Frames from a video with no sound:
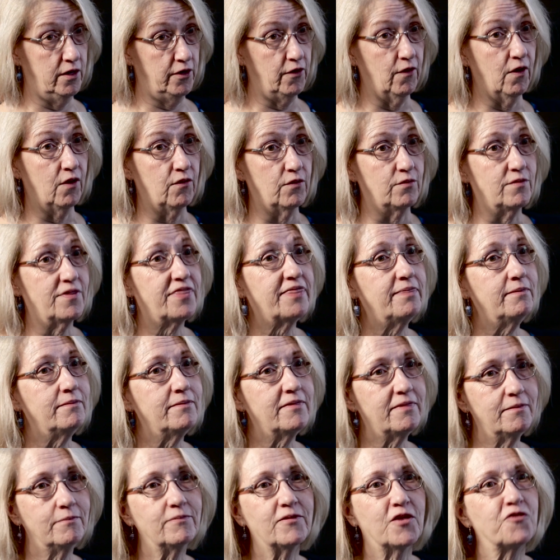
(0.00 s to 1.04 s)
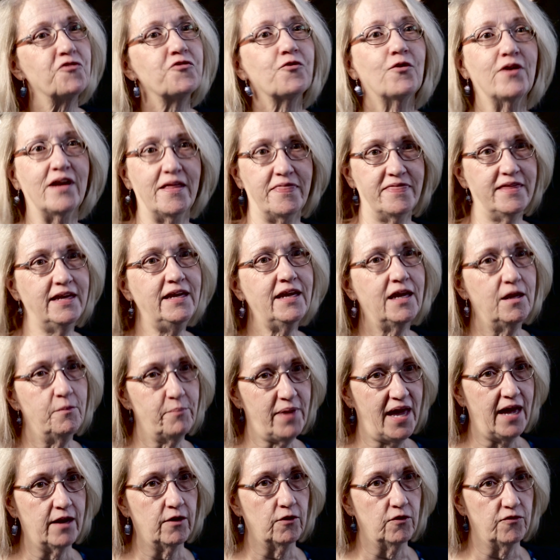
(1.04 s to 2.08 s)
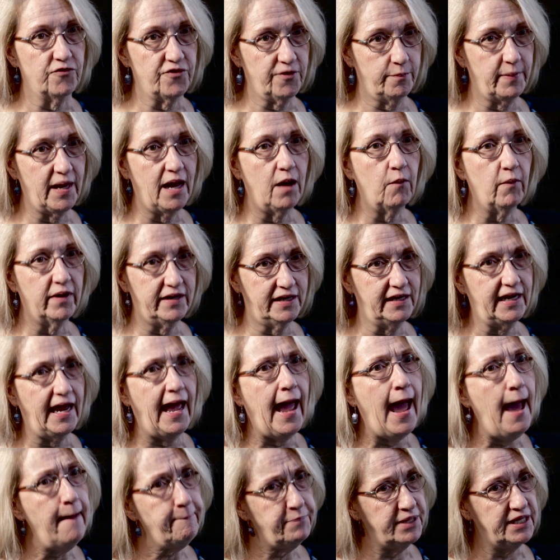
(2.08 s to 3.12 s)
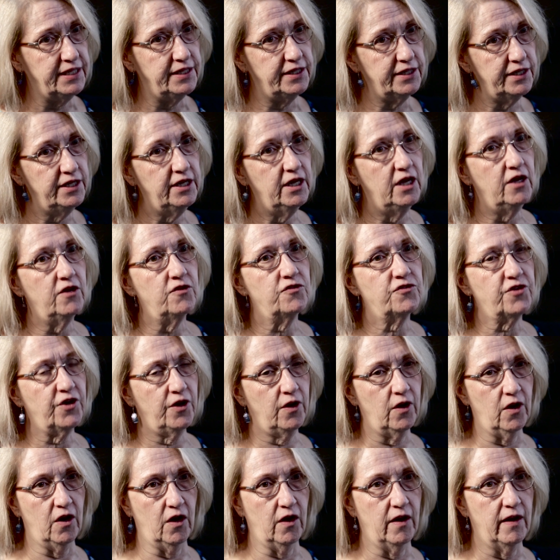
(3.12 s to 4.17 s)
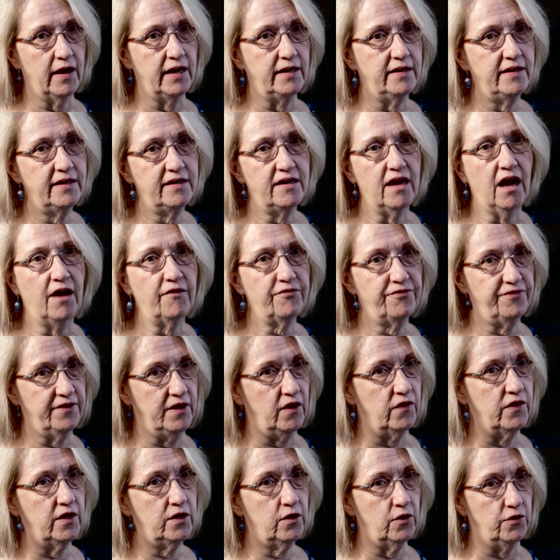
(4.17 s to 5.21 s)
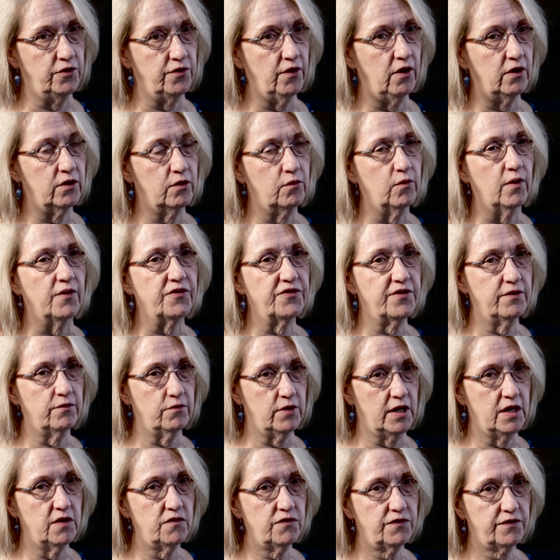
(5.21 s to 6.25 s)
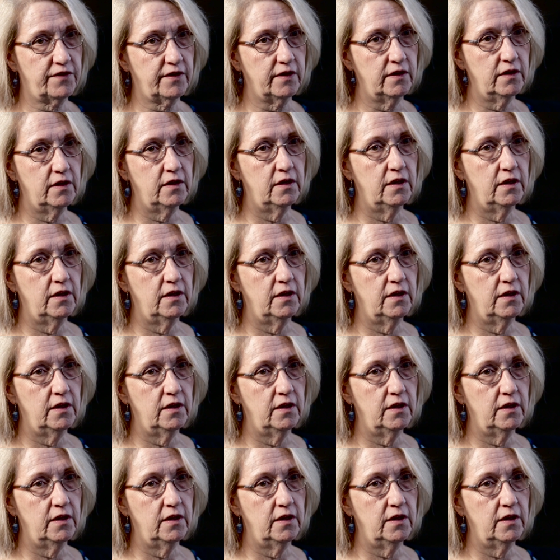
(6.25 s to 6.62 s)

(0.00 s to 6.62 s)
own distorted thinking patterns about what had happened to her and did not feel that her daughter was at risk.